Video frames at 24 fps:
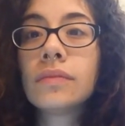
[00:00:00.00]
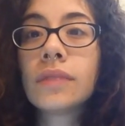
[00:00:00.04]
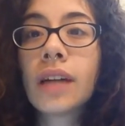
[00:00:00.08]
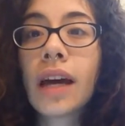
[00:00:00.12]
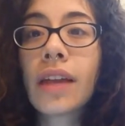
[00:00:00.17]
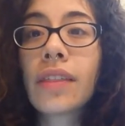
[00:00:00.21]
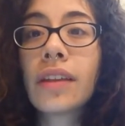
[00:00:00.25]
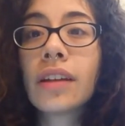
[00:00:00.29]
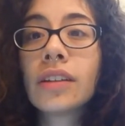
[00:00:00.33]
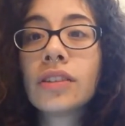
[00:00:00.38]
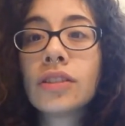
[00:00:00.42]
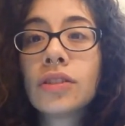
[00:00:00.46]
I
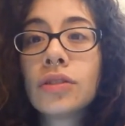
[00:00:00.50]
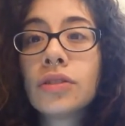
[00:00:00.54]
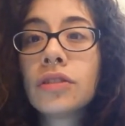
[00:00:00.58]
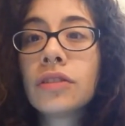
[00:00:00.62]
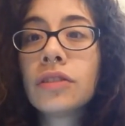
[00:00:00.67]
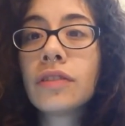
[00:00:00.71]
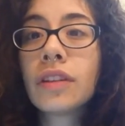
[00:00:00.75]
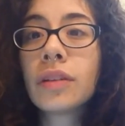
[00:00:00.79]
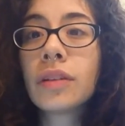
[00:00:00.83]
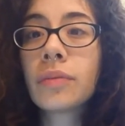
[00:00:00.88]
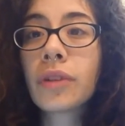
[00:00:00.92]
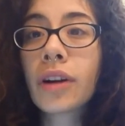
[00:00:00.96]
think 2
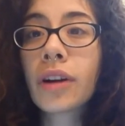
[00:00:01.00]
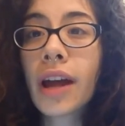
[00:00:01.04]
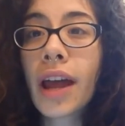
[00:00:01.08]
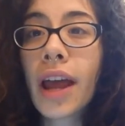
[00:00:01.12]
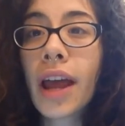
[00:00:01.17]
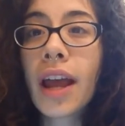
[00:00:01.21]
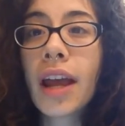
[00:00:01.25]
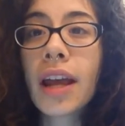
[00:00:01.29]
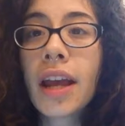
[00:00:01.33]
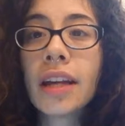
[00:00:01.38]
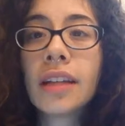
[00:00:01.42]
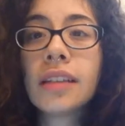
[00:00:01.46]
of them were
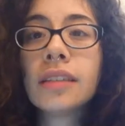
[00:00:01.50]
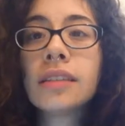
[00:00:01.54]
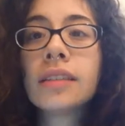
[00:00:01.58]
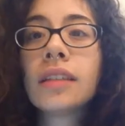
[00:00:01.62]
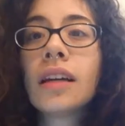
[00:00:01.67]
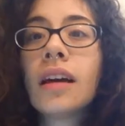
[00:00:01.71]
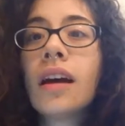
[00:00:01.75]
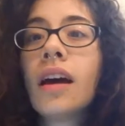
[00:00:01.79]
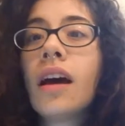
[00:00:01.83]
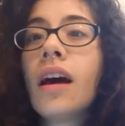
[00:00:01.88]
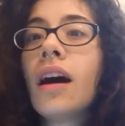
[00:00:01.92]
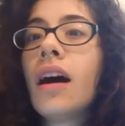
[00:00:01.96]
hanged.
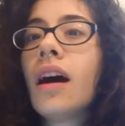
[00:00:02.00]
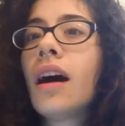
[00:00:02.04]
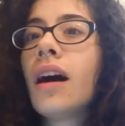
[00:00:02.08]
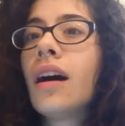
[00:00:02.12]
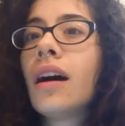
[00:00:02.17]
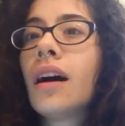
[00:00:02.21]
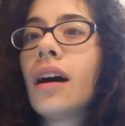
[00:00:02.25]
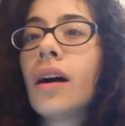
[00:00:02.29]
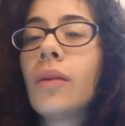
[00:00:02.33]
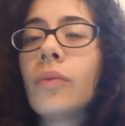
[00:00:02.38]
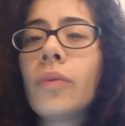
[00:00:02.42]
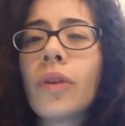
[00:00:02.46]

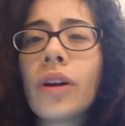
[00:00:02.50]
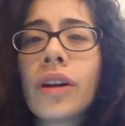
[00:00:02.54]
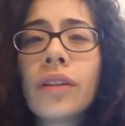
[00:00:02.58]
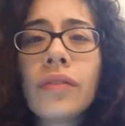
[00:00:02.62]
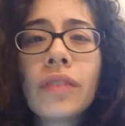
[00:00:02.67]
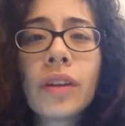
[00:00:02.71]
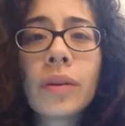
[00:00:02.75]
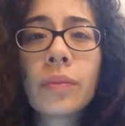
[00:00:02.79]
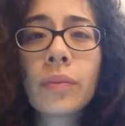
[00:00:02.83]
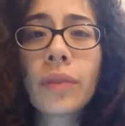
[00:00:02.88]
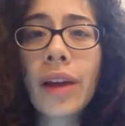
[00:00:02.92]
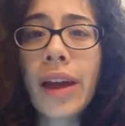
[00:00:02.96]
One of
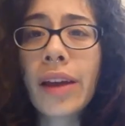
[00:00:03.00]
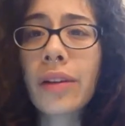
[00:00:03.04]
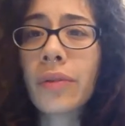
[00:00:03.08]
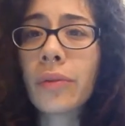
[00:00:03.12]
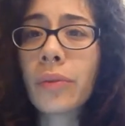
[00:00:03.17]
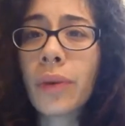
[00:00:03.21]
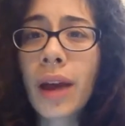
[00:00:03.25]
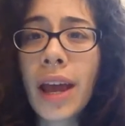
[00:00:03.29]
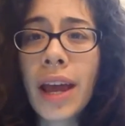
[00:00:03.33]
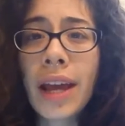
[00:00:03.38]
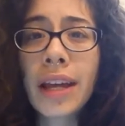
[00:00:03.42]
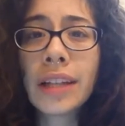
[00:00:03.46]
them ran
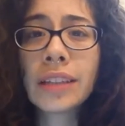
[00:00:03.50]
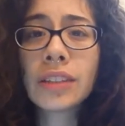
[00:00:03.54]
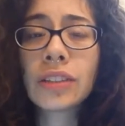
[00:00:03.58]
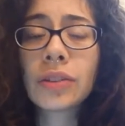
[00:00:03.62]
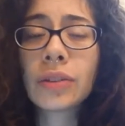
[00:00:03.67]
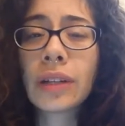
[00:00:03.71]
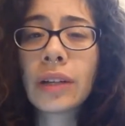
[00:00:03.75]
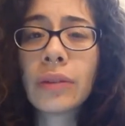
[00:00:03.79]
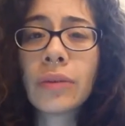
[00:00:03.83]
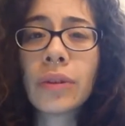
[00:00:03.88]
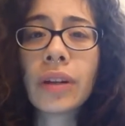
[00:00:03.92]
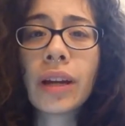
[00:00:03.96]
away so
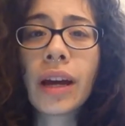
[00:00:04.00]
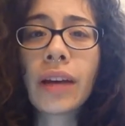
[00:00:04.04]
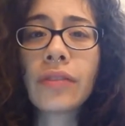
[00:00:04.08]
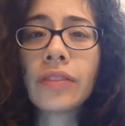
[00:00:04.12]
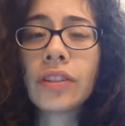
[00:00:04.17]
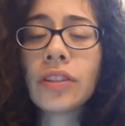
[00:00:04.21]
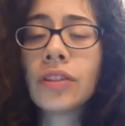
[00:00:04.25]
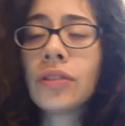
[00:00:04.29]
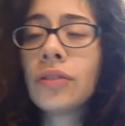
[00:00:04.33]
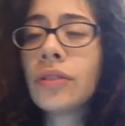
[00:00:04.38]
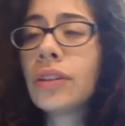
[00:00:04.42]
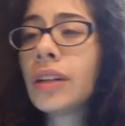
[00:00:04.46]
he wouldn't have to
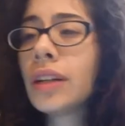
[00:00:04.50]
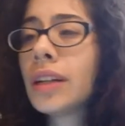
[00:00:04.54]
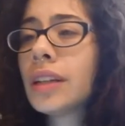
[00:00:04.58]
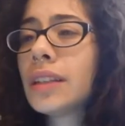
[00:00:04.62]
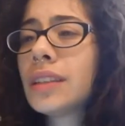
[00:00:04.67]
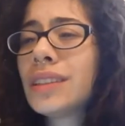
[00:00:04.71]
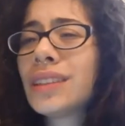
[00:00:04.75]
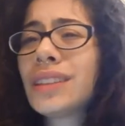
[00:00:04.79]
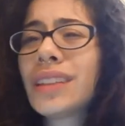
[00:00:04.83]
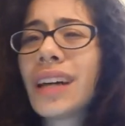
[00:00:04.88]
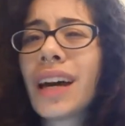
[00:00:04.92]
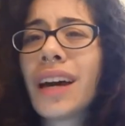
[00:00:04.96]
do
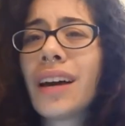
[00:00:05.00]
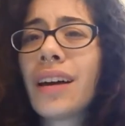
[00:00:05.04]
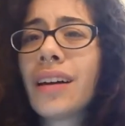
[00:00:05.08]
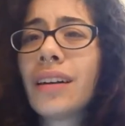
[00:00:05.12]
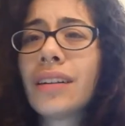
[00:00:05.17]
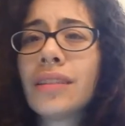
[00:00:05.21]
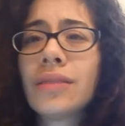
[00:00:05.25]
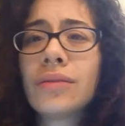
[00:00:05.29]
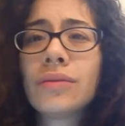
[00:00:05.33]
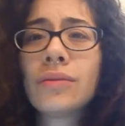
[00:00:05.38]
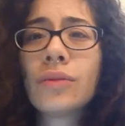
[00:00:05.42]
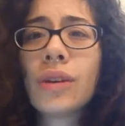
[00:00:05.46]
this.
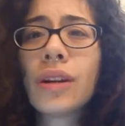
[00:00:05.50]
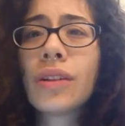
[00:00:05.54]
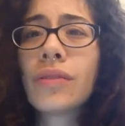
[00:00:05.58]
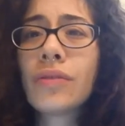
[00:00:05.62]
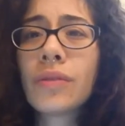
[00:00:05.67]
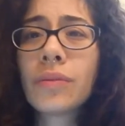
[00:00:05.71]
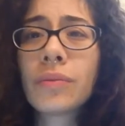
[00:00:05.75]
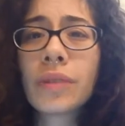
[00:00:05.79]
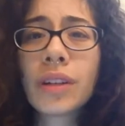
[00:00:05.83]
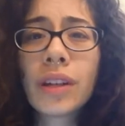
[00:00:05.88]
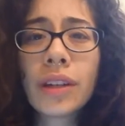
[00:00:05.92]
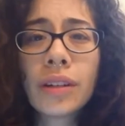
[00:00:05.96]
One of
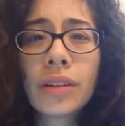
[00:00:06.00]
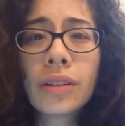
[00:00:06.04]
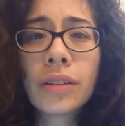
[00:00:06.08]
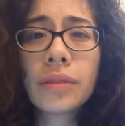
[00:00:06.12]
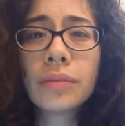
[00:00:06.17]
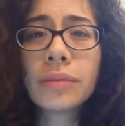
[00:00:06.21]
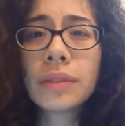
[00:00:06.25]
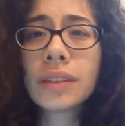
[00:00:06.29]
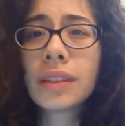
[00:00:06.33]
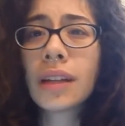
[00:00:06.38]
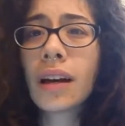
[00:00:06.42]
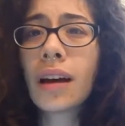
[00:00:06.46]
them killed
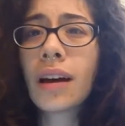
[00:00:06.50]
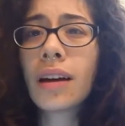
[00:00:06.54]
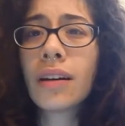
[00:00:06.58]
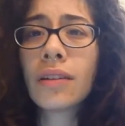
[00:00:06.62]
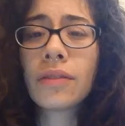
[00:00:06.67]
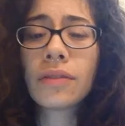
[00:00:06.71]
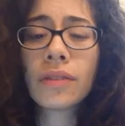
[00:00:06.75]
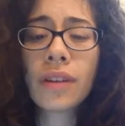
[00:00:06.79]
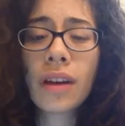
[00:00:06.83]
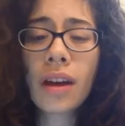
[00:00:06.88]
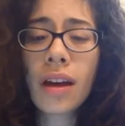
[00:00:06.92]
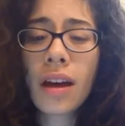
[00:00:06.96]

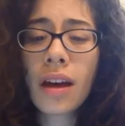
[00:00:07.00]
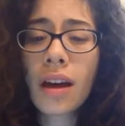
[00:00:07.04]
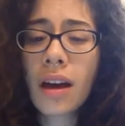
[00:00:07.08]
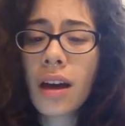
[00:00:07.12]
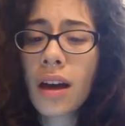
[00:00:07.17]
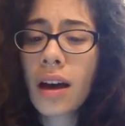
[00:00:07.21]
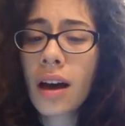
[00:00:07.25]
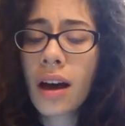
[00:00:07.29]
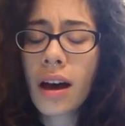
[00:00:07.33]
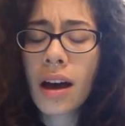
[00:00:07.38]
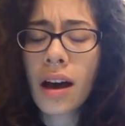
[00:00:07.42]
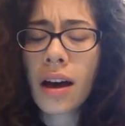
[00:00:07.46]
himself,
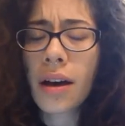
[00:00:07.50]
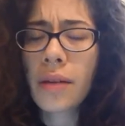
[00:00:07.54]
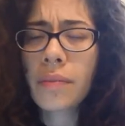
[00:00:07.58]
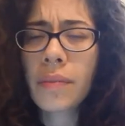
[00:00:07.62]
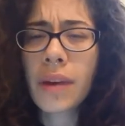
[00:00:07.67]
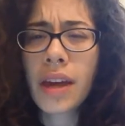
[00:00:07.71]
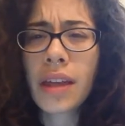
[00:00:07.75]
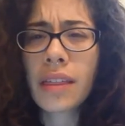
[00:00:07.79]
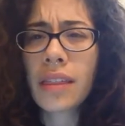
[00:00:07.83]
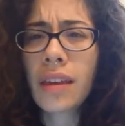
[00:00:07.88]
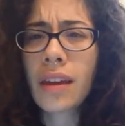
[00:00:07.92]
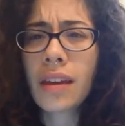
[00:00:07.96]

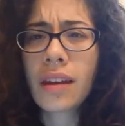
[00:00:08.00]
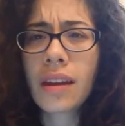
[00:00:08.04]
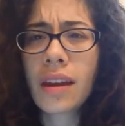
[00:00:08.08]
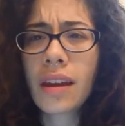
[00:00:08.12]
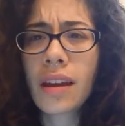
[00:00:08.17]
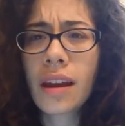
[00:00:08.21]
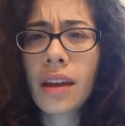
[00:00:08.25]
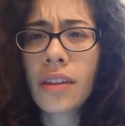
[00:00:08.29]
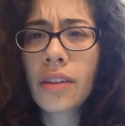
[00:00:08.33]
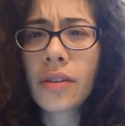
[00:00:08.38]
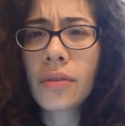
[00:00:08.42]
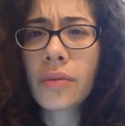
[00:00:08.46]
and then
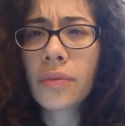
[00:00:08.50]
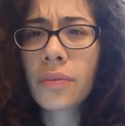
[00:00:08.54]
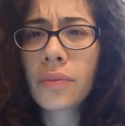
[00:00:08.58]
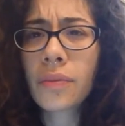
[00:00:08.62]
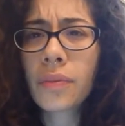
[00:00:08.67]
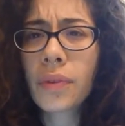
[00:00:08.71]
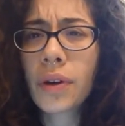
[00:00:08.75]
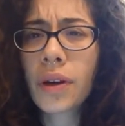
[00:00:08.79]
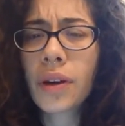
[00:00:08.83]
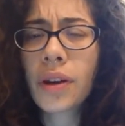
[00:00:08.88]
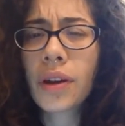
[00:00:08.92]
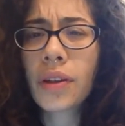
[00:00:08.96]

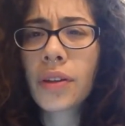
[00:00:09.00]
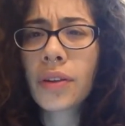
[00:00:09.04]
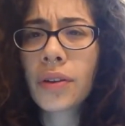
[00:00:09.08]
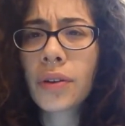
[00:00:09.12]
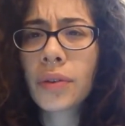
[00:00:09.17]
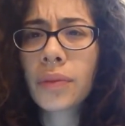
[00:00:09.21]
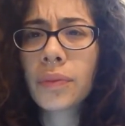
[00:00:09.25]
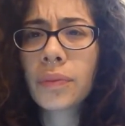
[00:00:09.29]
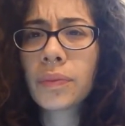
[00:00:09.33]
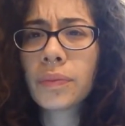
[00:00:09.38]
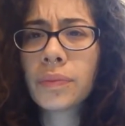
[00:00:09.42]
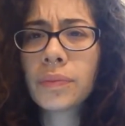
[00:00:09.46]

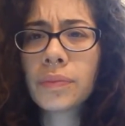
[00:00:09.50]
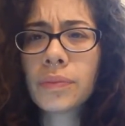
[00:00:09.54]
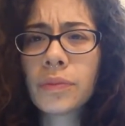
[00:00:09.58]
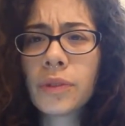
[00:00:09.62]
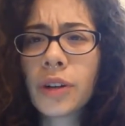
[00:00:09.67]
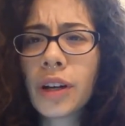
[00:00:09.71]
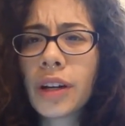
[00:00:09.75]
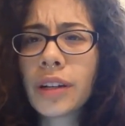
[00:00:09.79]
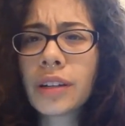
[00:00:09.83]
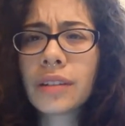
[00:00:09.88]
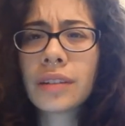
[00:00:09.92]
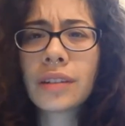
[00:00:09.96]
another
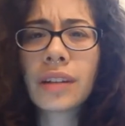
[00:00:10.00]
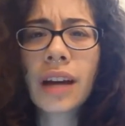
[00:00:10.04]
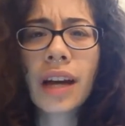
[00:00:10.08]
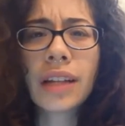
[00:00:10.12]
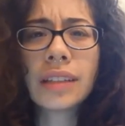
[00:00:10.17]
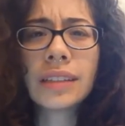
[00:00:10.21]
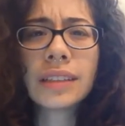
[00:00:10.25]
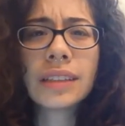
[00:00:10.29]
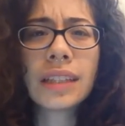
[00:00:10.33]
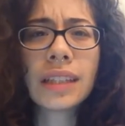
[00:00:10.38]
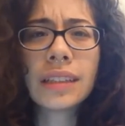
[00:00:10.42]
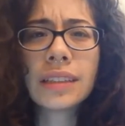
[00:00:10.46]
one
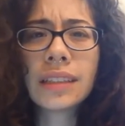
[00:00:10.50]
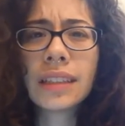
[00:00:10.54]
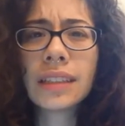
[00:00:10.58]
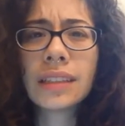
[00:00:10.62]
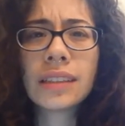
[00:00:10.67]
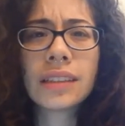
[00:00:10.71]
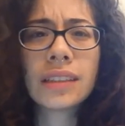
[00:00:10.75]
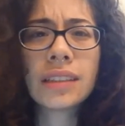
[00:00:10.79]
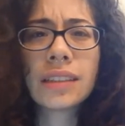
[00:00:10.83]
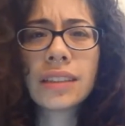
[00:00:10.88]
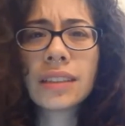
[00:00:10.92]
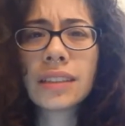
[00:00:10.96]
got
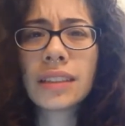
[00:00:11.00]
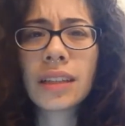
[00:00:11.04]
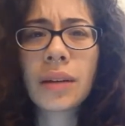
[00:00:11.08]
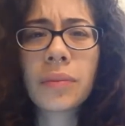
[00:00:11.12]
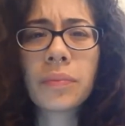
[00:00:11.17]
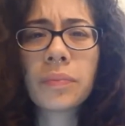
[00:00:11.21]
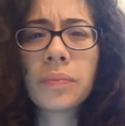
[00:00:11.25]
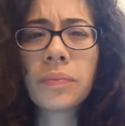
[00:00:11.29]
sentenced to